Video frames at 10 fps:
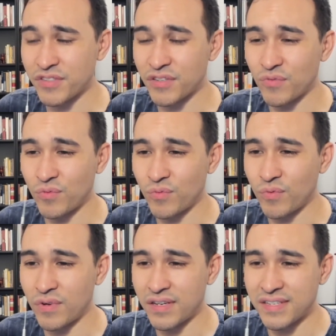so
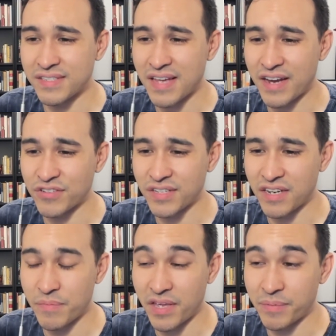was actually going
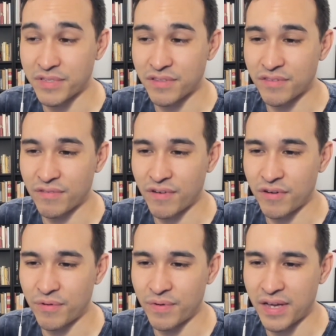to be able to
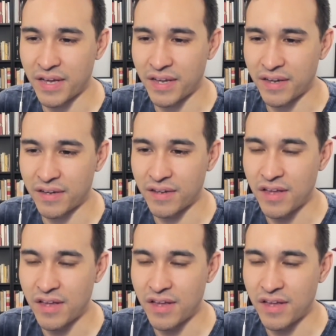throw a...